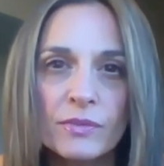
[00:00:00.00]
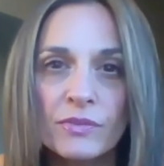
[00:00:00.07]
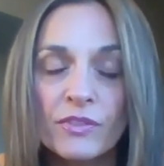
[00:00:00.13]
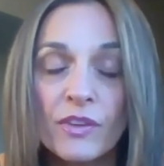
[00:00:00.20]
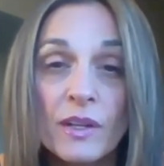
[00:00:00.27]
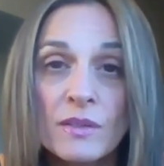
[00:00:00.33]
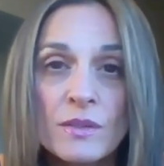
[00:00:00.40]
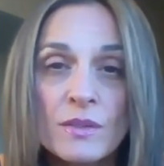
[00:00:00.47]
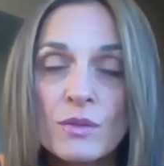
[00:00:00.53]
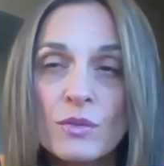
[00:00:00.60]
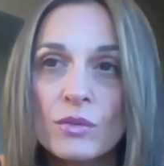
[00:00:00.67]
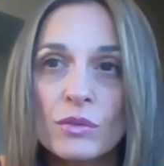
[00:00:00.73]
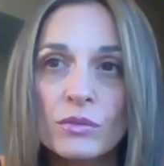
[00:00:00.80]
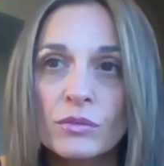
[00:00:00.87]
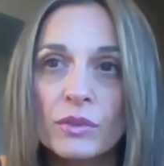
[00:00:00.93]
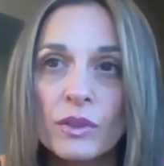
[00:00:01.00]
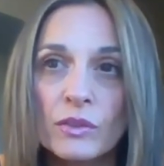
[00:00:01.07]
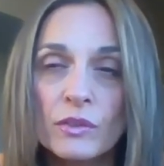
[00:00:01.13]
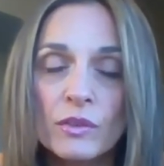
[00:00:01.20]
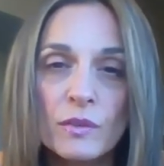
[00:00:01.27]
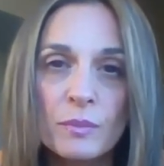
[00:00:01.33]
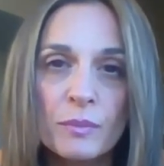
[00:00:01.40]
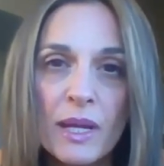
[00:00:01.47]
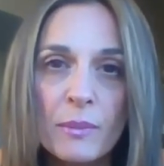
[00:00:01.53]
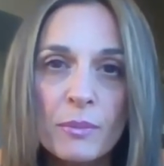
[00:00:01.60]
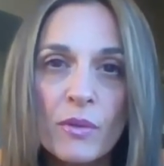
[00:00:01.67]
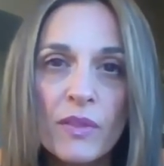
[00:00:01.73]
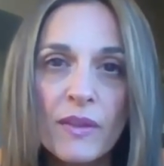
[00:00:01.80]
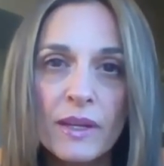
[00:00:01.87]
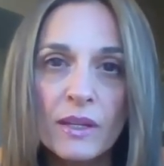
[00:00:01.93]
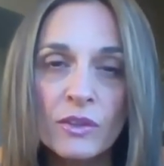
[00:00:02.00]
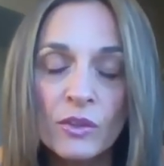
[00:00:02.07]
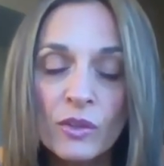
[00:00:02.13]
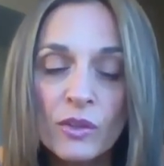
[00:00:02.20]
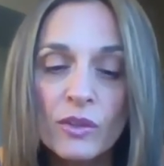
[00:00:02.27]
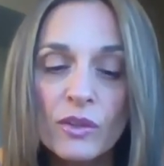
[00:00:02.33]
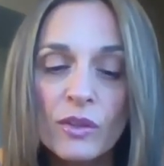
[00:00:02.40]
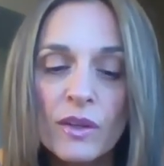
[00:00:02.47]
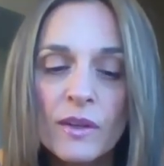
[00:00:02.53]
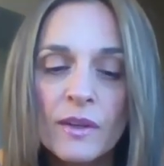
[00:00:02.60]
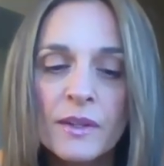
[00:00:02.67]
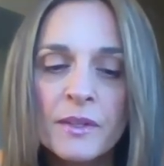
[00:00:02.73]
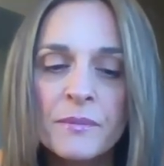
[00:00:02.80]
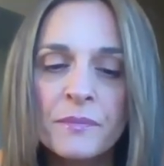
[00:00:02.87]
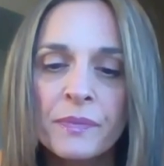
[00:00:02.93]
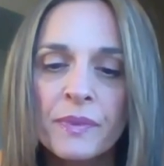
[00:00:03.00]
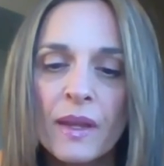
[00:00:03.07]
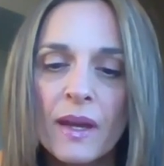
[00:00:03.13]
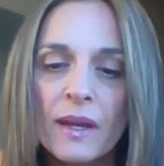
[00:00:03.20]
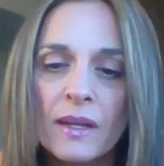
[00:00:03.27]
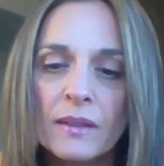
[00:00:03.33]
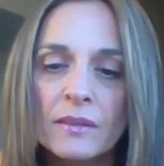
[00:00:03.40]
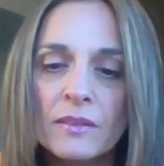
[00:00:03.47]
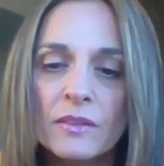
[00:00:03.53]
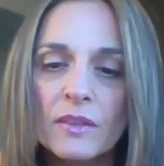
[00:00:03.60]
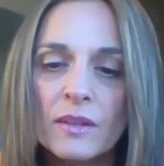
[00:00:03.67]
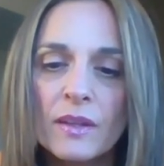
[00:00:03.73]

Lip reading: friends or just people that you know, and